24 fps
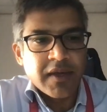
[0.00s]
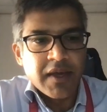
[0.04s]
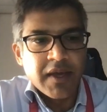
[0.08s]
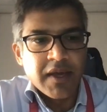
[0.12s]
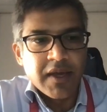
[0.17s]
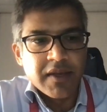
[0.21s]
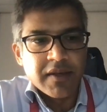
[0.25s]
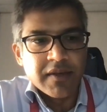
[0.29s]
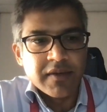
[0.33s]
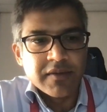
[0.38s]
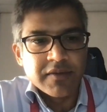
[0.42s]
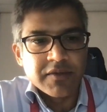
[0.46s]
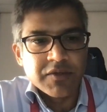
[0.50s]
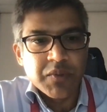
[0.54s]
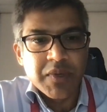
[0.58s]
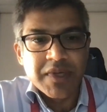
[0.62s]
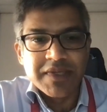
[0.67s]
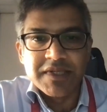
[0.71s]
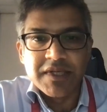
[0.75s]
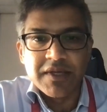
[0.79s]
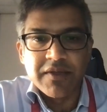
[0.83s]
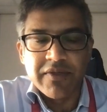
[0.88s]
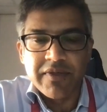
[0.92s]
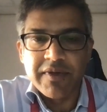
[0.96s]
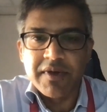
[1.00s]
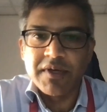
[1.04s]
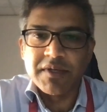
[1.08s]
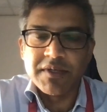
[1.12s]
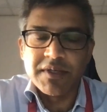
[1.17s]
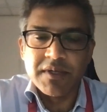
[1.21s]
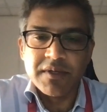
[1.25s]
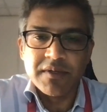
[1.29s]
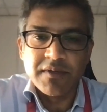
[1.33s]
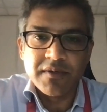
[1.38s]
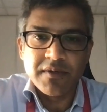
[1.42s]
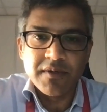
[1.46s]
in
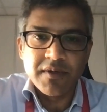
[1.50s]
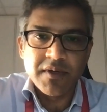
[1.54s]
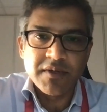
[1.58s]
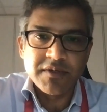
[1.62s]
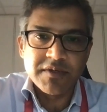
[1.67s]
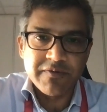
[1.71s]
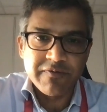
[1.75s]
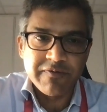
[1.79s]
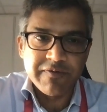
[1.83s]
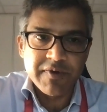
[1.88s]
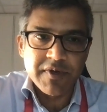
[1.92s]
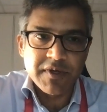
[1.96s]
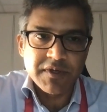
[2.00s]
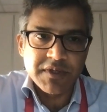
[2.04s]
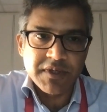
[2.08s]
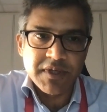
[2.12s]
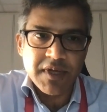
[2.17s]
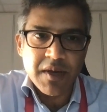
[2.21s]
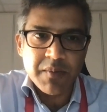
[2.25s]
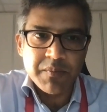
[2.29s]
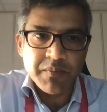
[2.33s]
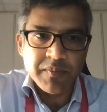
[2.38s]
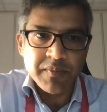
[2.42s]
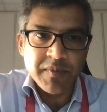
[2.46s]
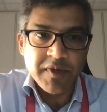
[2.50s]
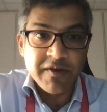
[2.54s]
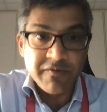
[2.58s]
2030 as the first step,